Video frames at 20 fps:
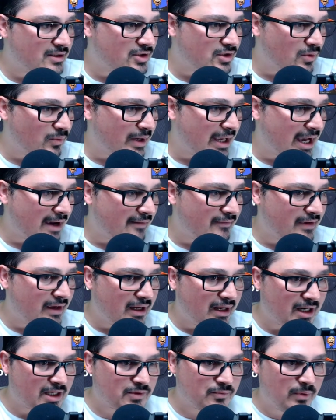so we have
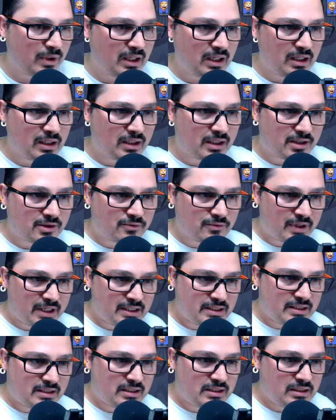here as well
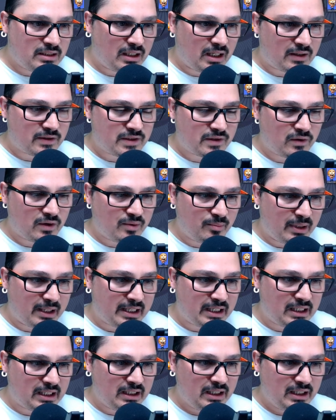Chris. How's it going,
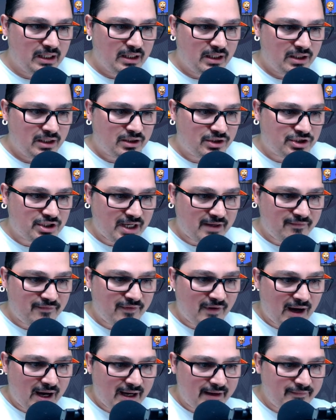buddy?
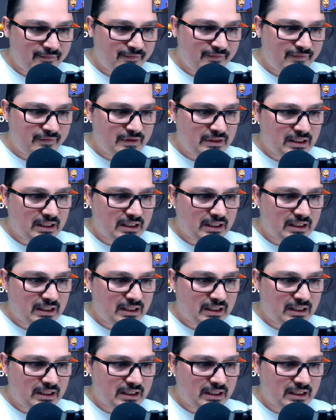J5.